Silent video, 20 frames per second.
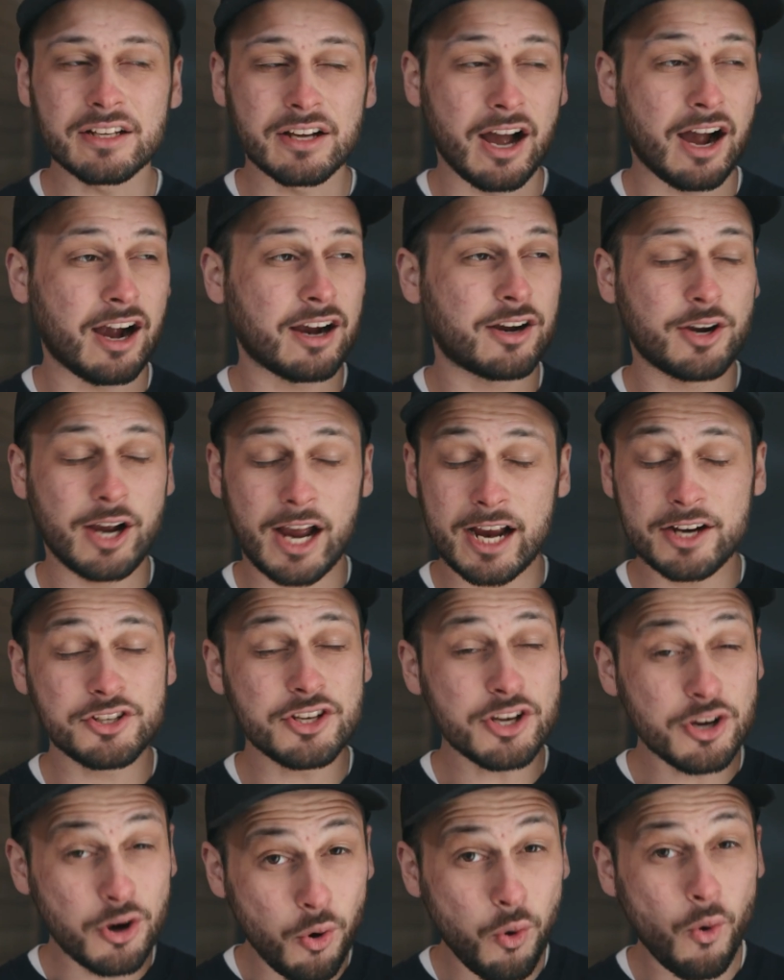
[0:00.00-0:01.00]

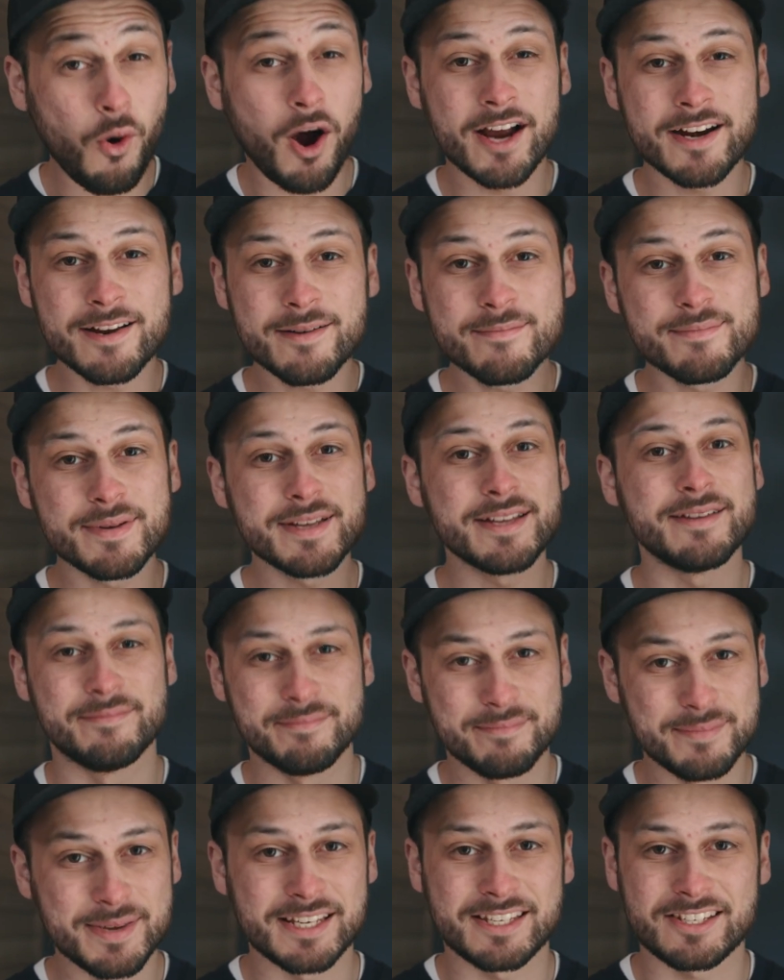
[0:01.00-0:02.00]
actually quite a bit
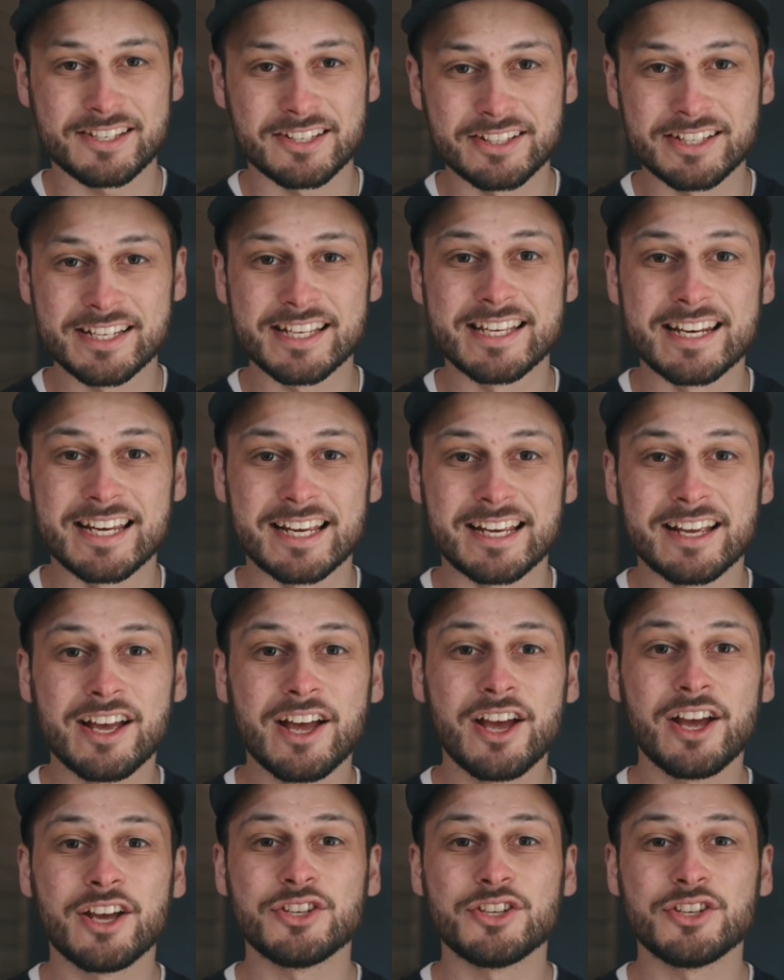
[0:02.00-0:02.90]
misleading.